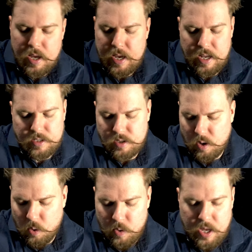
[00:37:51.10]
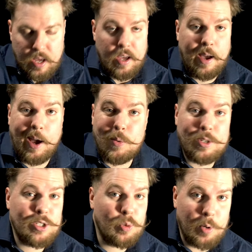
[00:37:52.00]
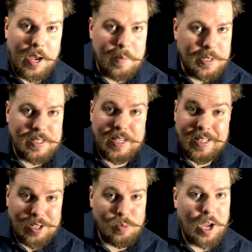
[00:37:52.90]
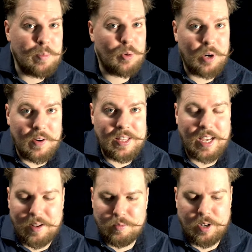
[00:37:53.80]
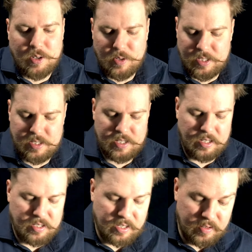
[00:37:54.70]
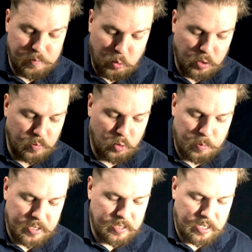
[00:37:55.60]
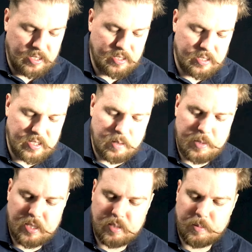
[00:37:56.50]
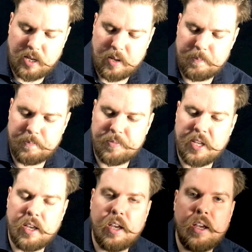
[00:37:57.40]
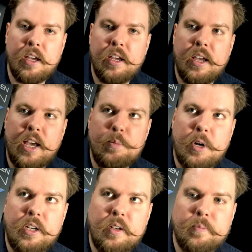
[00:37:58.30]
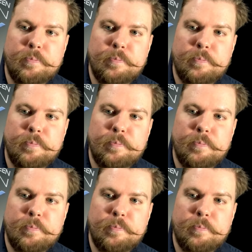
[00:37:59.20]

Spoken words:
And so I was super happy to see, and that's why I've been wearing that fragrance instead of Born in Roma Intense. Save me some time and money.